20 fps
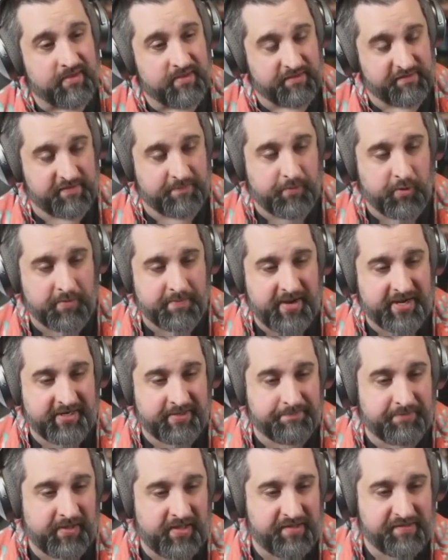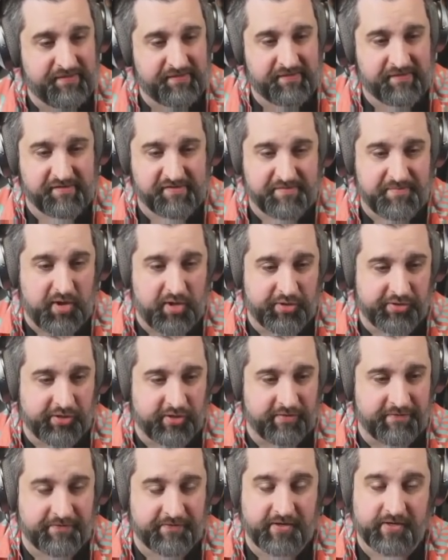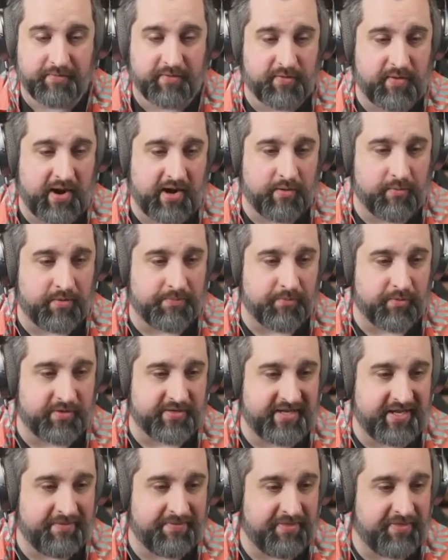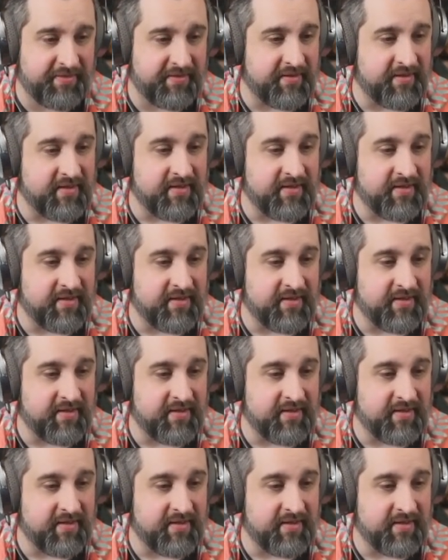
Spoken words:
Support Mining Plus, small nerf, going to require 1 more death.